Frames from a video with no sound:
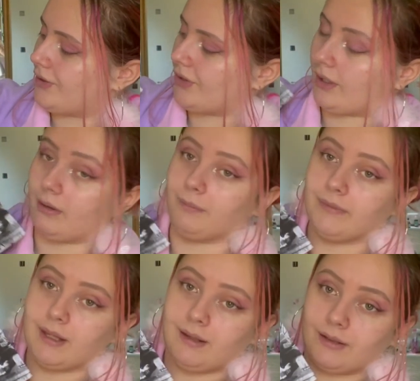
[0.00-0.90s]
So
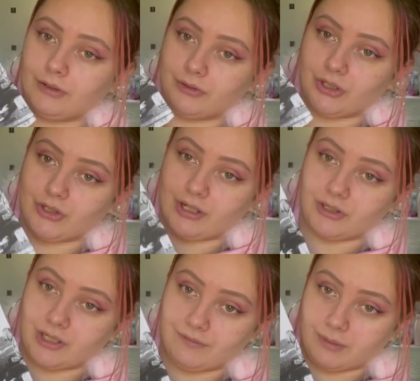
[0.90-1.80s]
when she was
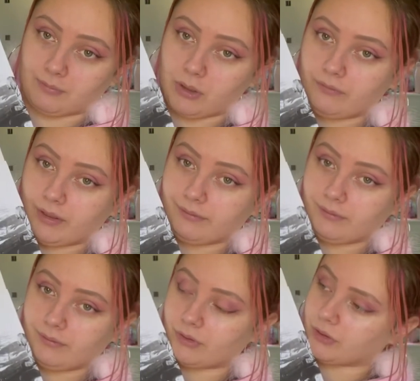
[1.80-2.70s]
younger, she lived in
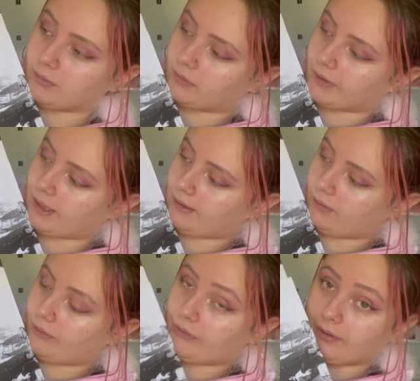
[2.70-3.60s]
Malvern, those are Malvern
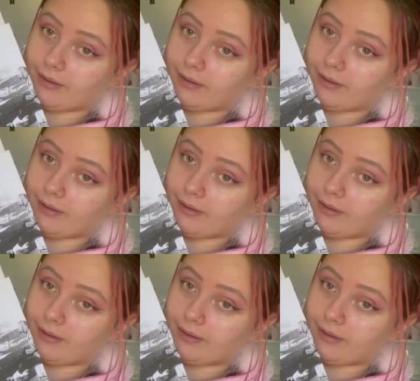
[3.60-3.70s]
Hills.